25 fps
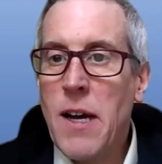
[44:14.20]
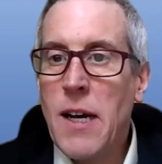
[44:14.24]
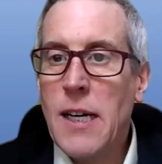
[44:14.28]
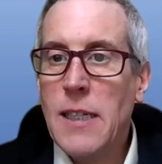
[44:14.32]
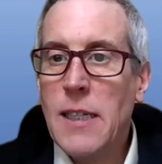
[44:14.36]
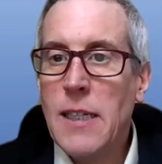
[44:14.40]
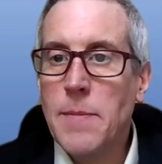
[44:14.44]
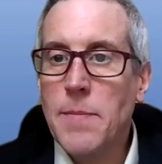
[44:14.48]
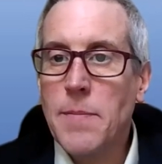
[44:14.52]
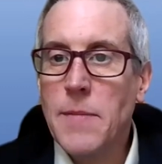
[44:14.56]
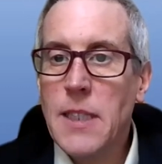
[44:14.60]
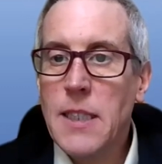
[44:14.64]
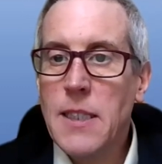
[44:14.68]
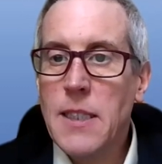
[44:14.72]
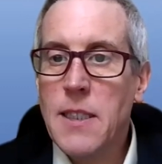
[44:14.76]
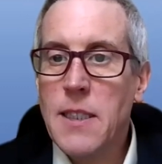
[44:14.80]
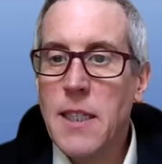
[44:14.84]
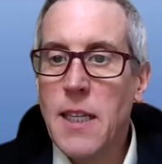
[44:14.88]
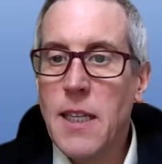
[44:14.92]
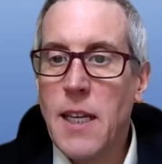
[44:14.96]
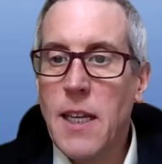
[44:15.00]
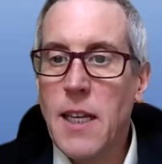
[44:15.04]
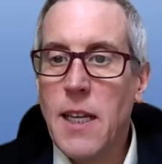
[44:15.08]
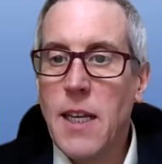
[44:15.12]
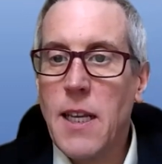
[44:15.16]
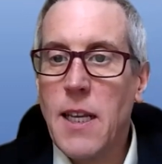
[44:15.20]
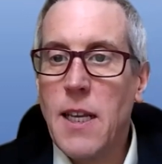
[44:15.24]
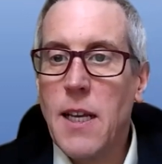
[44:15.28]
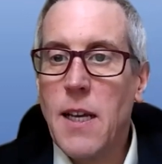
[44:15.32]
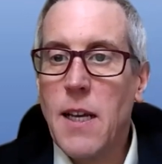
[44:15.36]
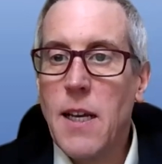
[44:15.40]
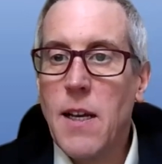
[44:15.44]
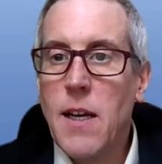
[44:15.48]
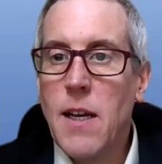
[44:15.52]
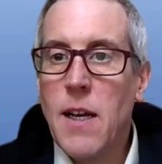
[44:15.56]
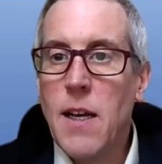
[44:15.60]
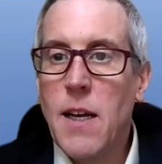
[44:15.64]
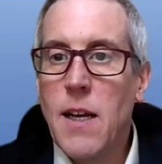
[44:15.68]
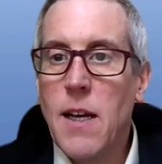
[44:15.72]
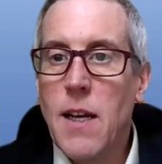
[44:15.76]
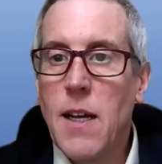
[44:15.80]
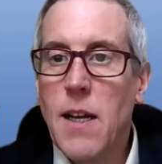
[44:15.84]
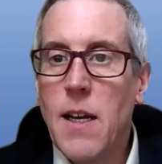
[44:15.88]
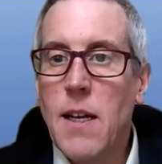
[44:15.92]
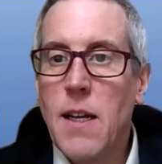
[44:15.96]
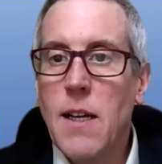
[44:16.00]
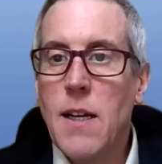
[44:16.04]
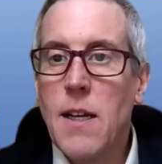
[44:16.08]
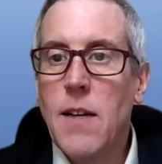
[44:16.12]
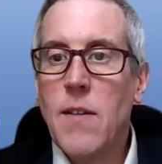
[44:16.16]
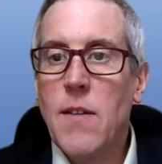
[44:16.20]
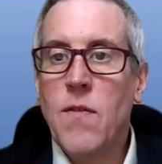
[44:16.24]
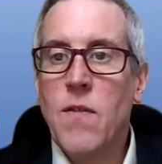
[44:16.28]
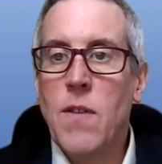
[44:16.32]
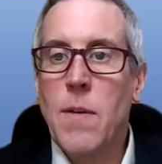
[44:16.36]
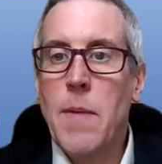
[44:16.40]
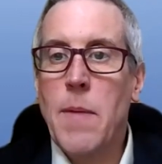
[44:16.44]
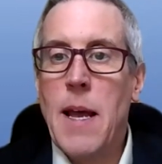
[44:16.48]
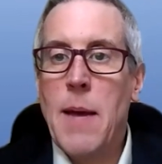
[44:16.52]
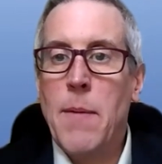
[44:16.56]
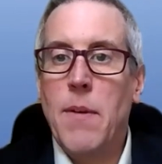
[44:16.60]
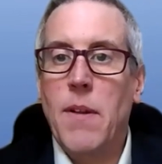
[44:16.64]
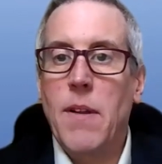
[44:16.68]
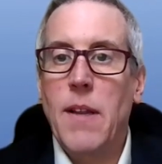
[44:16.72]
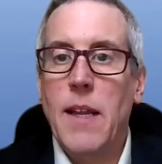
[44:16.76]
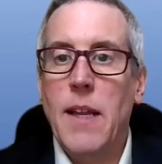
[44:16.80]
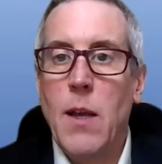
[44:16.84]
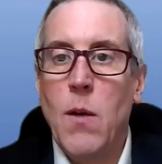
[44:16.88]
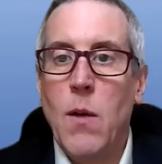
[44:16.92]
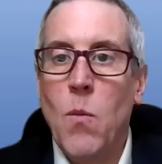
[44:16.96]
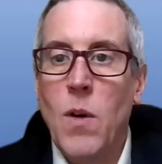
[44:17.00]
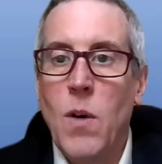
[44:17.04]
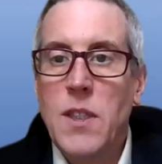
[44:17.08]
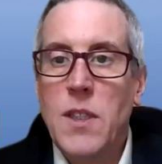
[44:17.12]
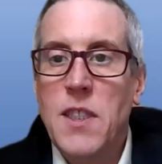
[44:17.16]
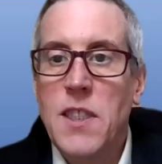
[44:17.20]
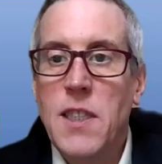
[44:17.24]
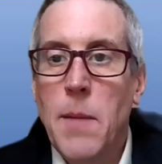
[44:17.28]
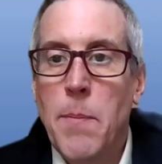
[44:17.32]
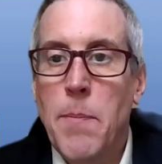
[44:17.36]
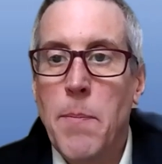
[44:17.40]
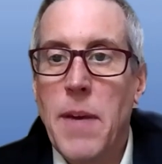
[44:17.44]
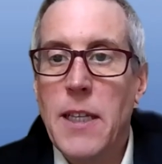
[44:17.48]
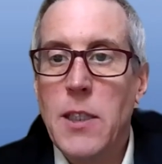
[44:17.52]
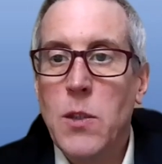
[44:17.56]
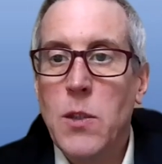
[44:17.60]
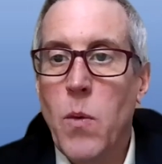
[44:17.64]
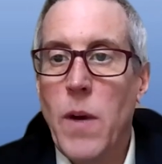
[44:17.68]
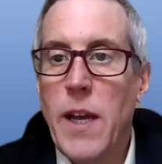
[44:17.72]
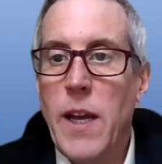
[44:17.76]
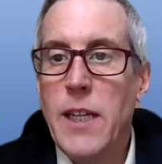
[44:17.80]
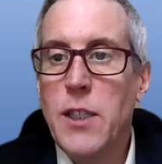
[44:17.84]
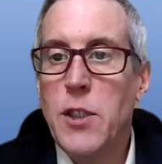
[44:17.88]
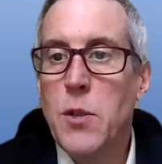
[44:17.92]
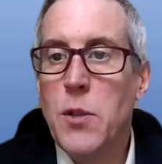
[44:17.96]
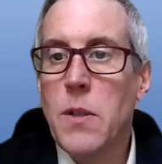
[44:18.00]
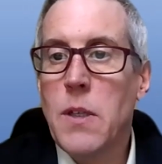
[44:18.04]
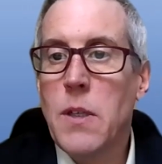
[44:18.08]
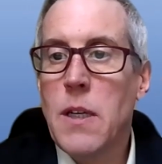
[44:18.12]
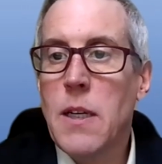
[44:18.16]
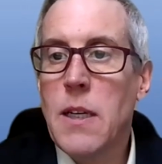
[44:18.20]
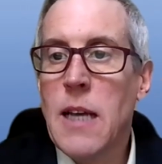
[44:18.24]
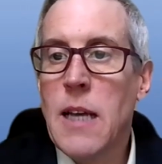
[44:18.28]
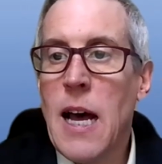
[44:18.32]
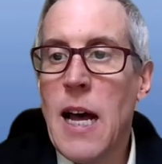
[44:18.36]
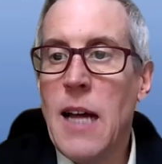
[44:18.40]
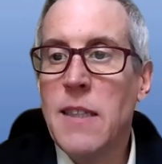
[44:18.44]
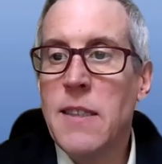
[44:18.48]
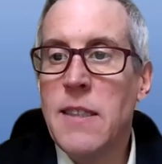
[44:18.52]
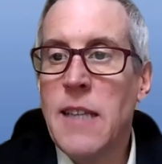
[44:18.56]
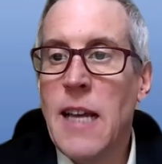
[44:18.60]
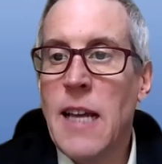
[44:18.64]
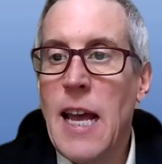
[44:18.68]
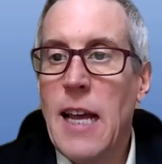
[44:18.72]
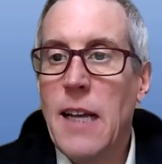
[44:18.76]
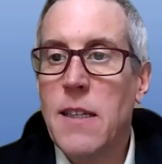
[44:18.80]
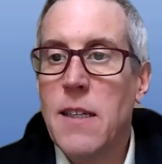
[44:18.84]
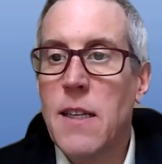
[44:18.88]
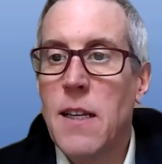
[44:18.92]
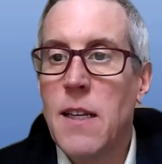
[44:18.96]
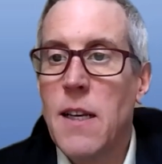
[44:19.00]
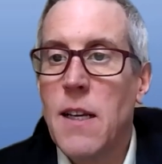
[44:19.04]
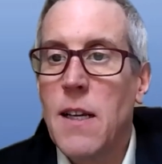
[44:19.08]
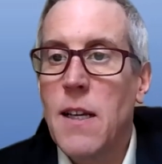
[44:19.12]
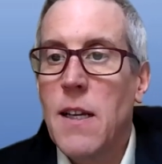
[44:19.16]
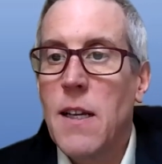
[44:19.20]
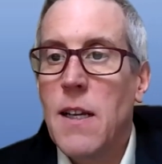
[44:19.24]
Let's see. From Emily, what's the best way to contact